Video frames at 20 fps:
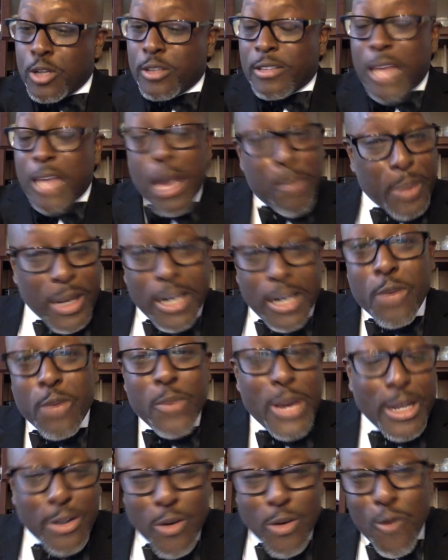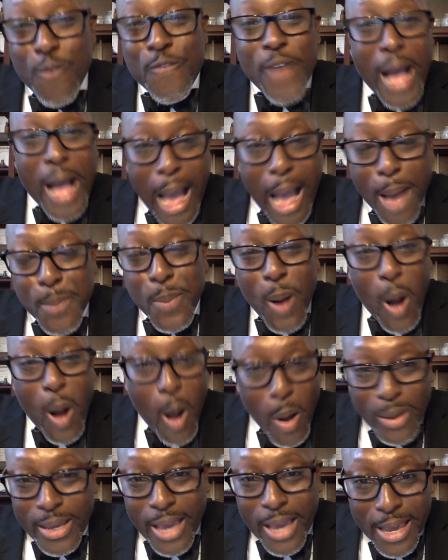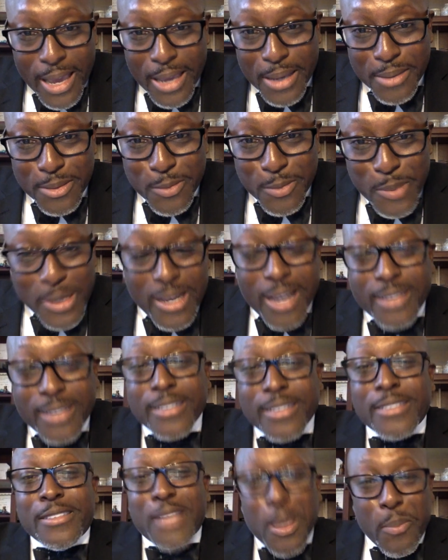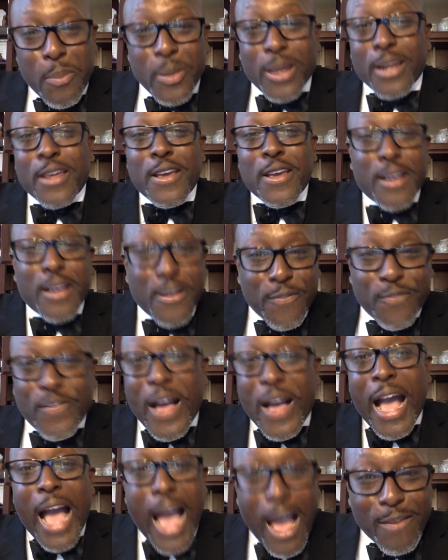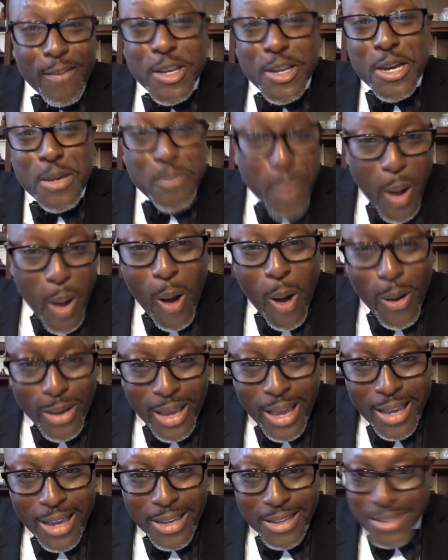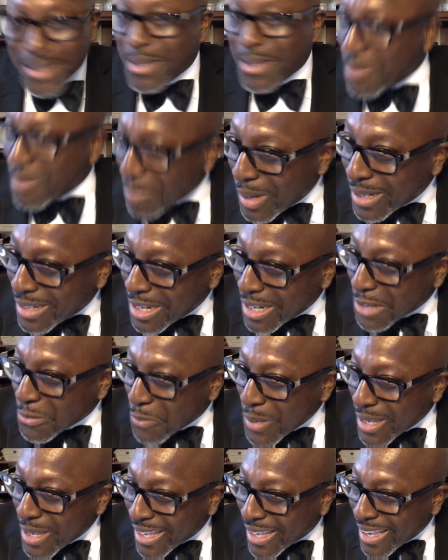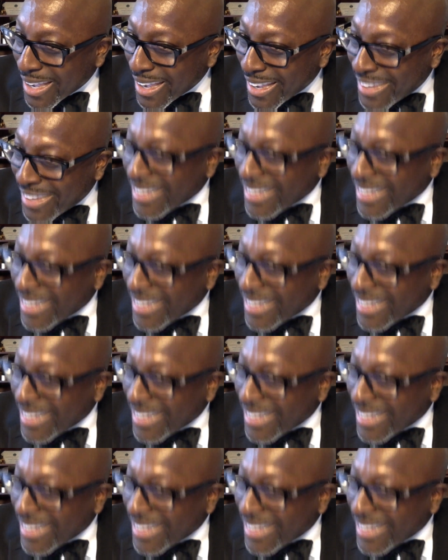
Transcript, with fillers: typically we do five ball games because it's typically five good ball games. But this weekend,